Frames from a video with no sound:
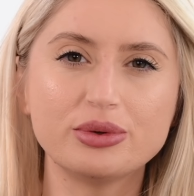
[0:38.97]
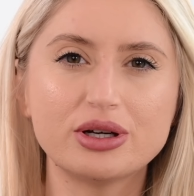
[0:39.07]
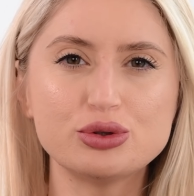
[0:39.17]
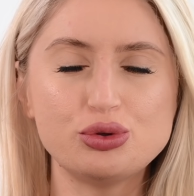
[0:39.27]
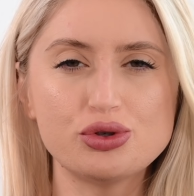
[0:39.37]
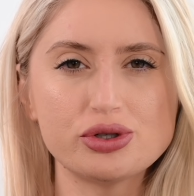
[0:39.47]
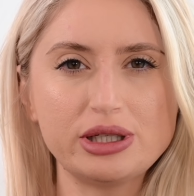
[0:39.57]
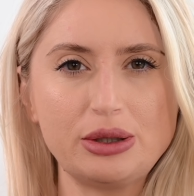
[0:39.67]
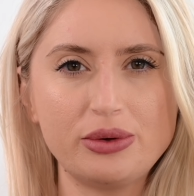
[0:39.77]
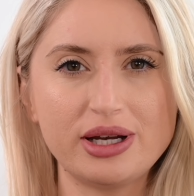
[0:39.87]
Because
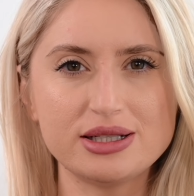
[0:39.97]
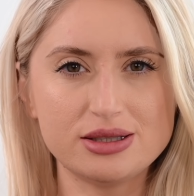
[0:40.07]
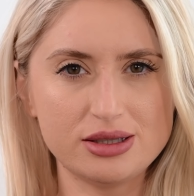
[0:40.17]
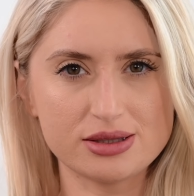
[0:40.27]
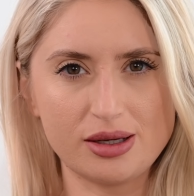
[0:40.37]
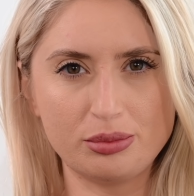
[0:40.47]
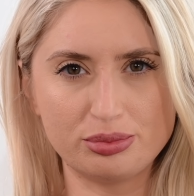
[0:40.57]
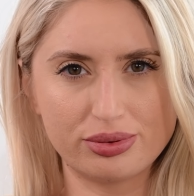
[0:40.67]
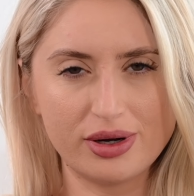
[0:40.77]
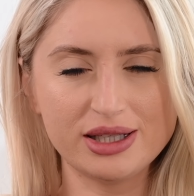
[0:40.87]
usually when I see some
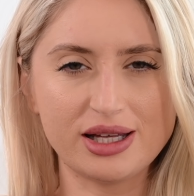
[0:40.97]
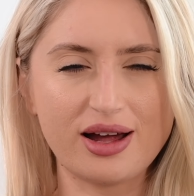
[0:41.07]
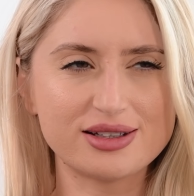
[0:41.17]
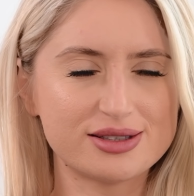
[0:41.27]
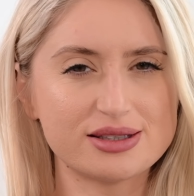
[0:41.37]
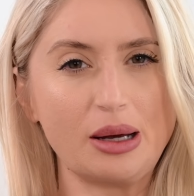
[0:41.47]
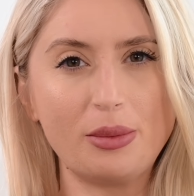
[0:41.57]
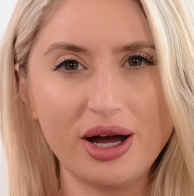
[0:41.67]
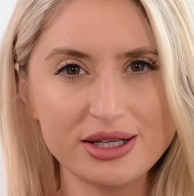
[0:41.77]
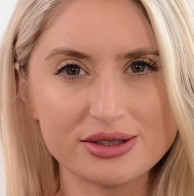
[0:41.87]
products,
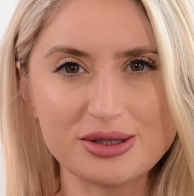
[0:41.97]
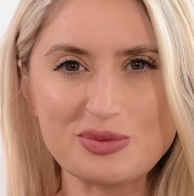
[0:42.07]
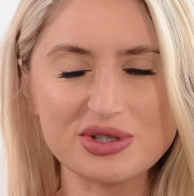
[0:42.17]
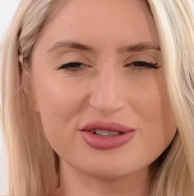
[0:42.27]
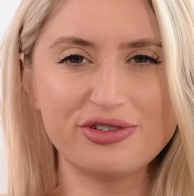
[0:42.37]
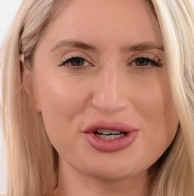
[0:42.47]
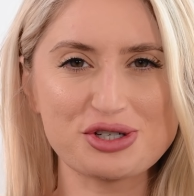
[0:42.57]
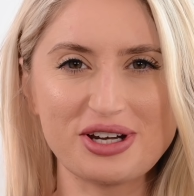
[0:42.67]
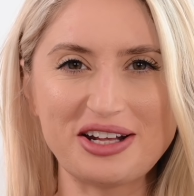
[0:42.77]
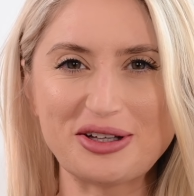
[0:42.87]
some items,
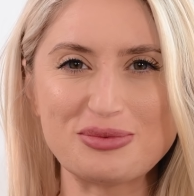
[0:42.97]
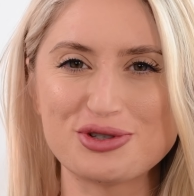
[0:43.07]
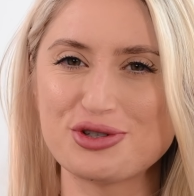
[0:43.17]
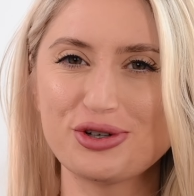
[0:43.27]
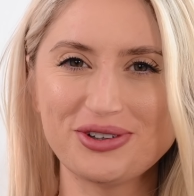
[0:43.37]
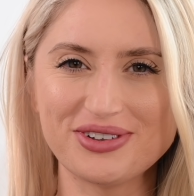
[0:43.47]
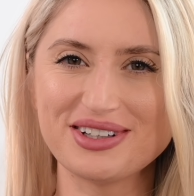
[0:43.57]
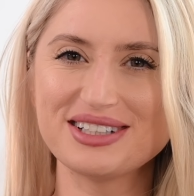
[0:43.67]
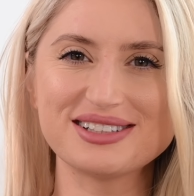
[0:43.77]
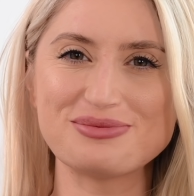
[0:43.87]
fashion items,
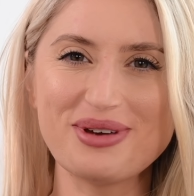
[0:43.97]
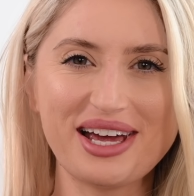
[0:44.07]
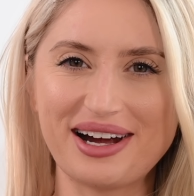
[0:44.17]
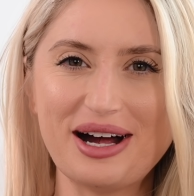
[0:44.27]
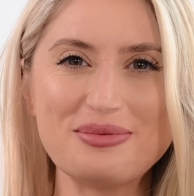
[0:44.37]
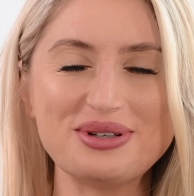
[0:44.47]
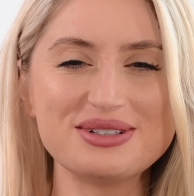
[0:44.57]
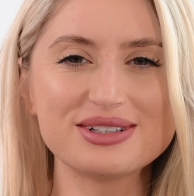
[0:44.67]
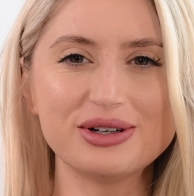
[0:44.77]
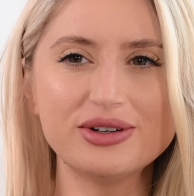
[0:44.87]
jewelries, makeup
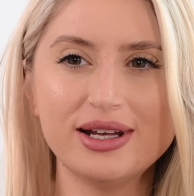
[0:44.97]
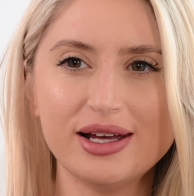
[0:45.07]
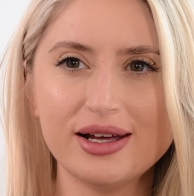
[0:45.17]
and so on,